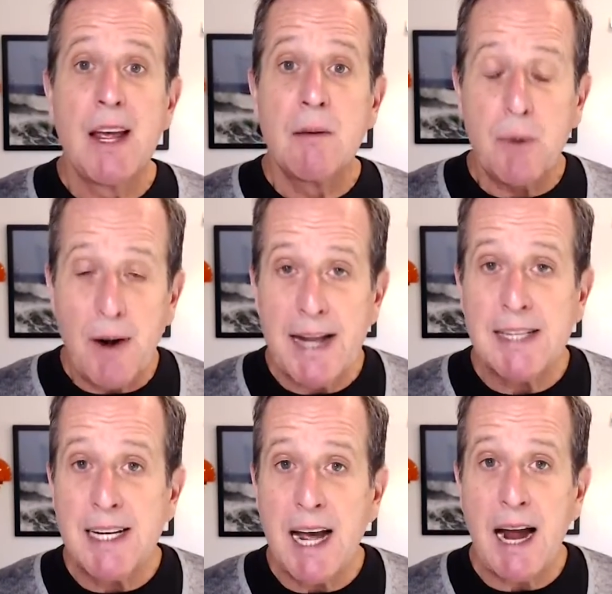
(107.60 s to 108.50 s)
Brand
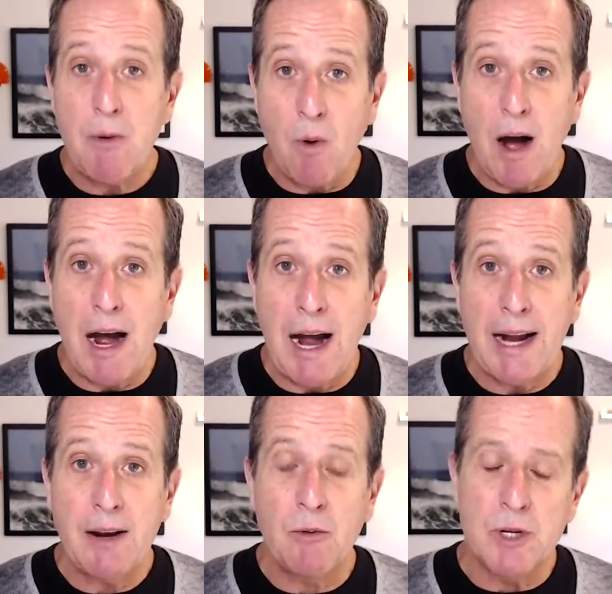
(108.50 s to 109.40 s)

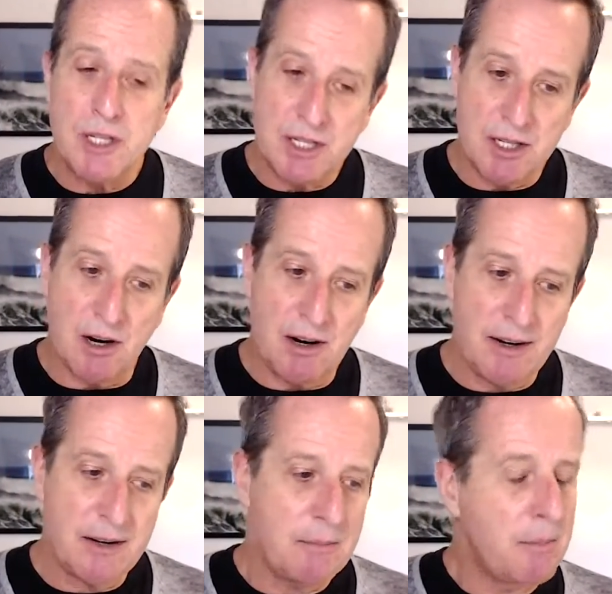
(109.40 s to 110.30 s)
DIY was
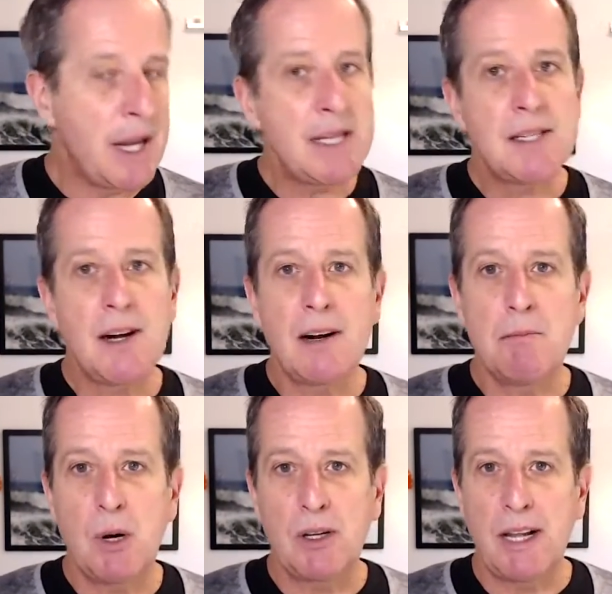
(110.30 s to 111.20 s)
started based on a
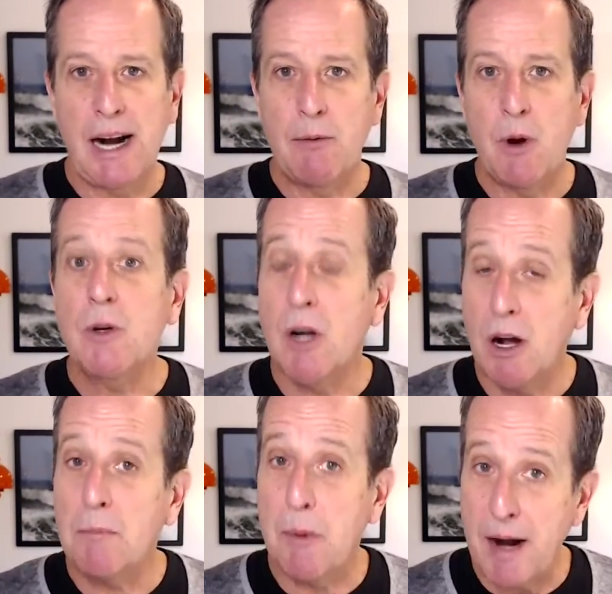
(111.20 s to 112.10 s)
book that I wrote
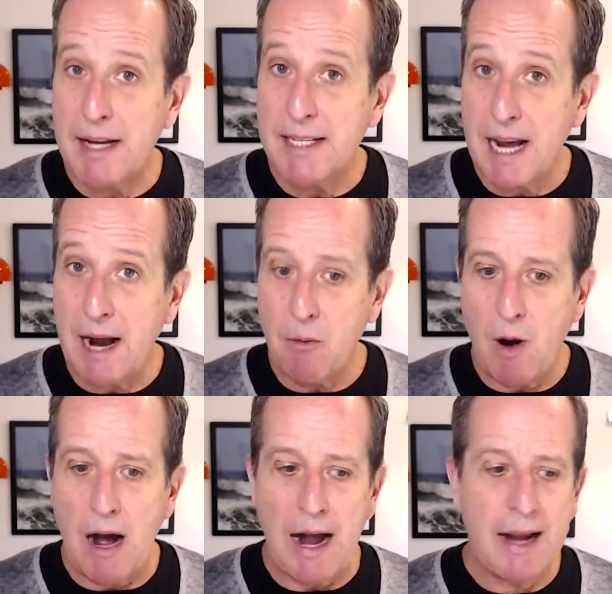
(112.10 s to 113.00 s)
called Brand
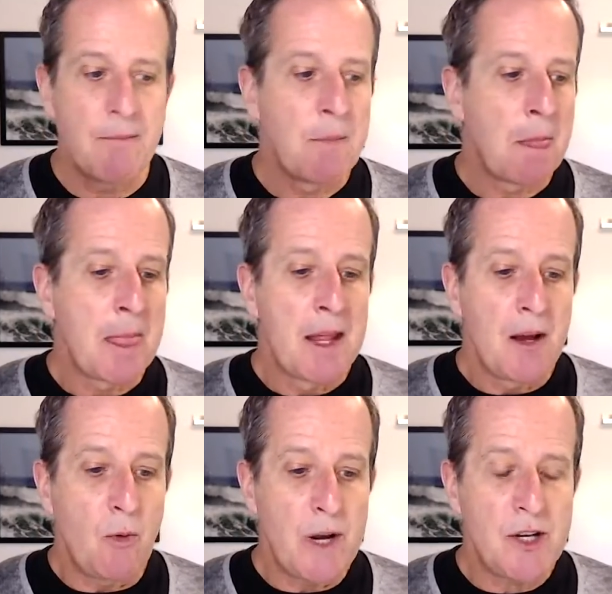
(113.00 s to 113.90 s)
DIY
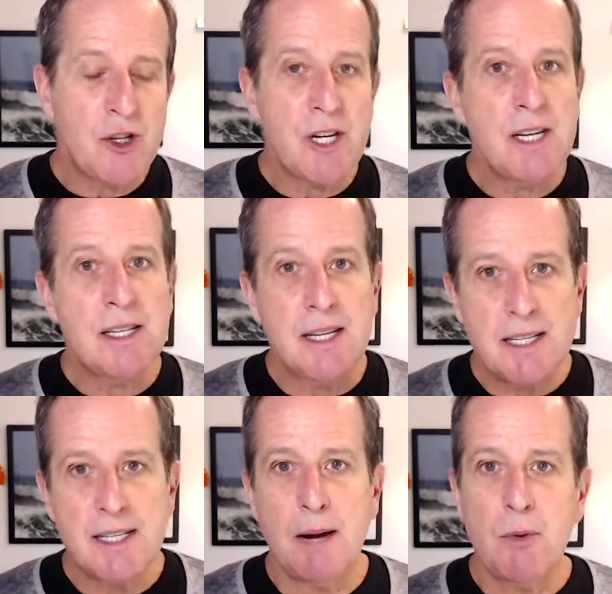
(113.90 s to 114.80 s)
which is a
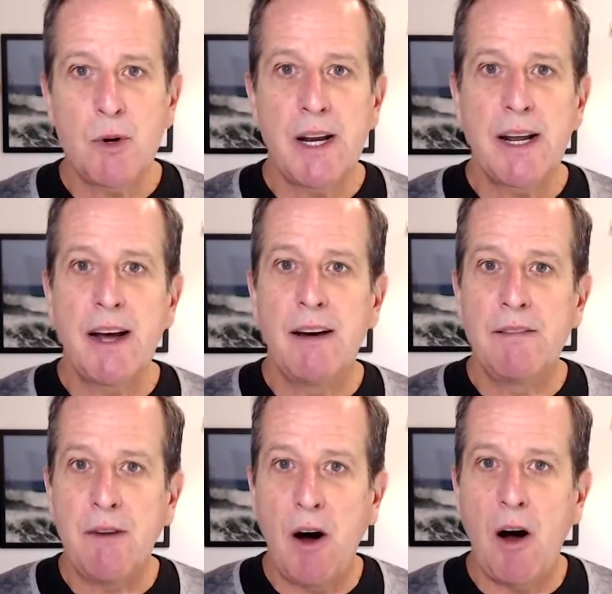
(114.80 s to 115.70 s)
summary
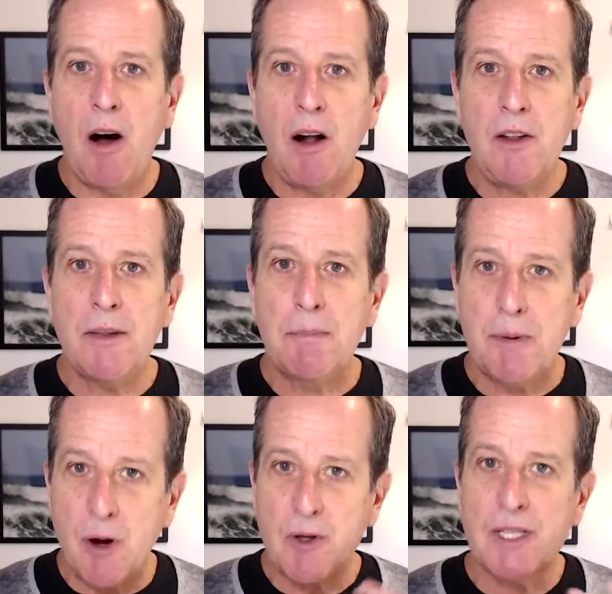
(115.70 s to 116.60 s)
of all the
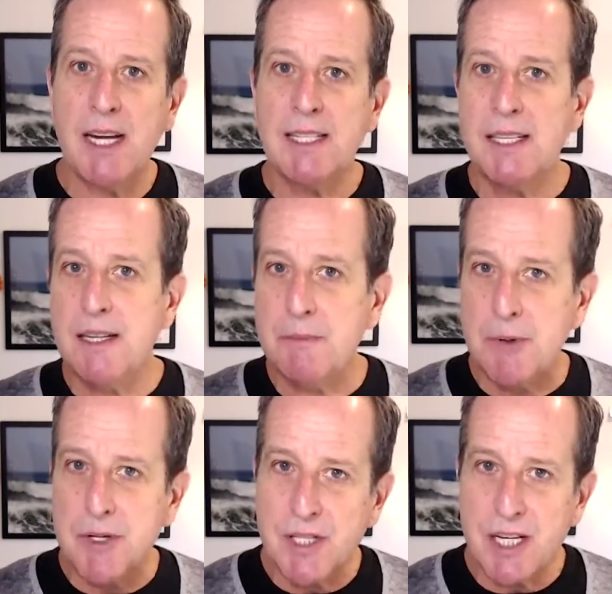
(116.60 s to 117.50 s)
processes and
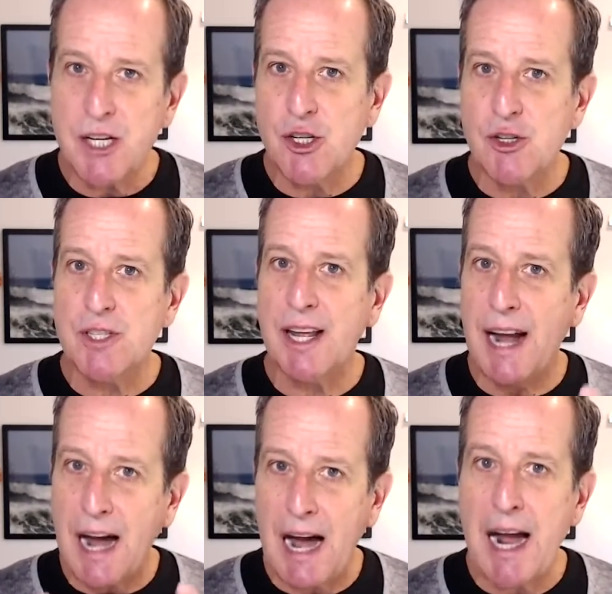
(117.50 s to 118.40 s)
procedures that
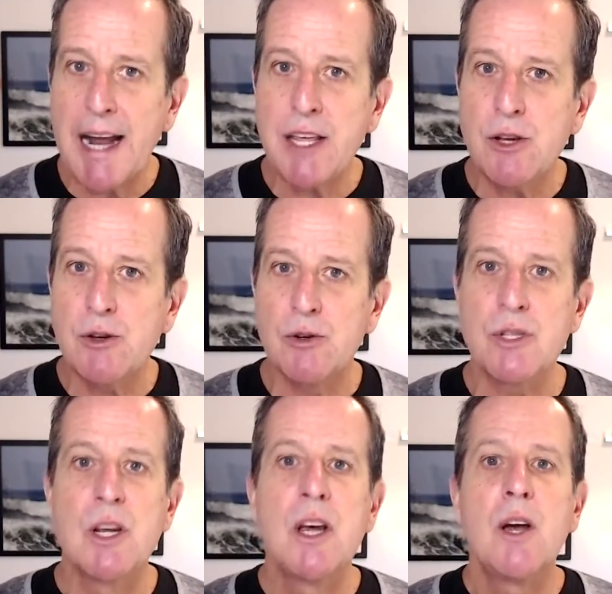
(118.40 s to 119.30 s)
I use
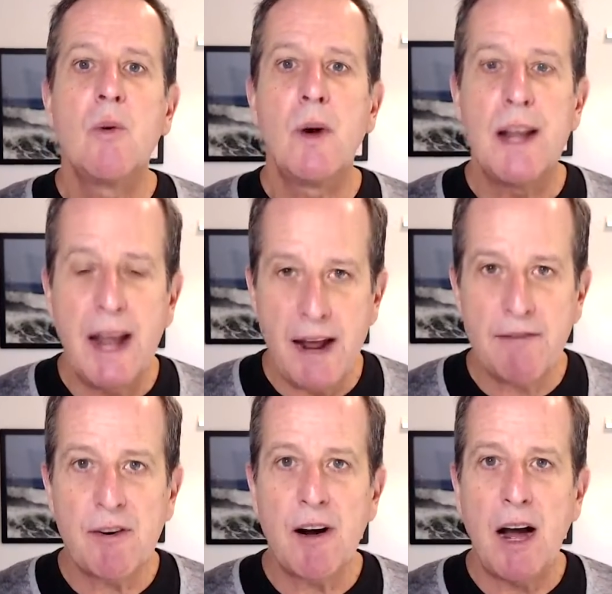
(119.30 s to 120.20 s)

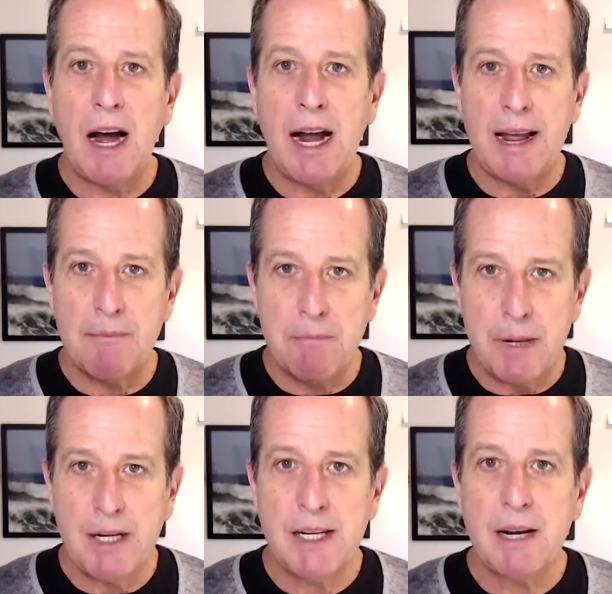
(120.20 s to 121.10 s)
whenever I am
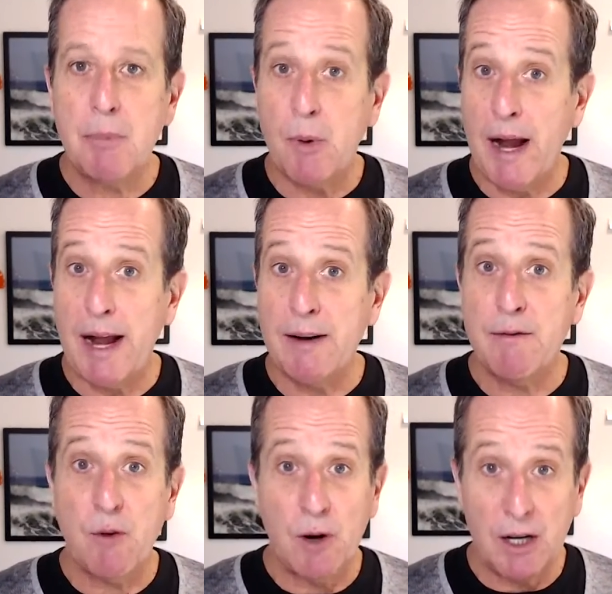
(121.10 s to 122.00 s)
building a brand
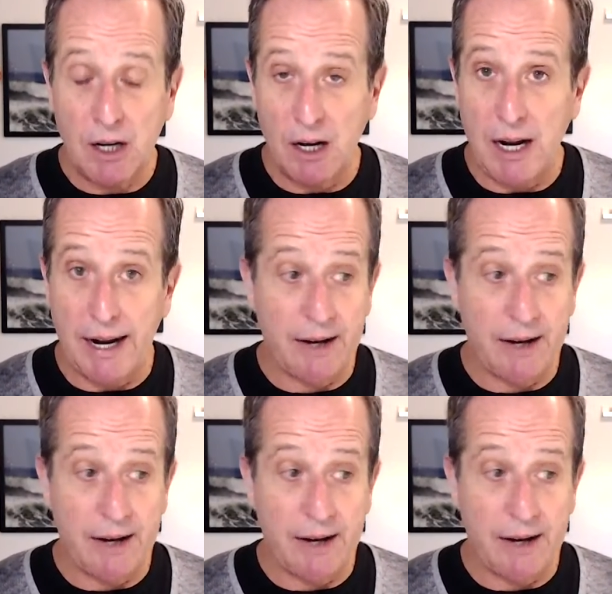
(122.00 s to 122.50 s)
for a client,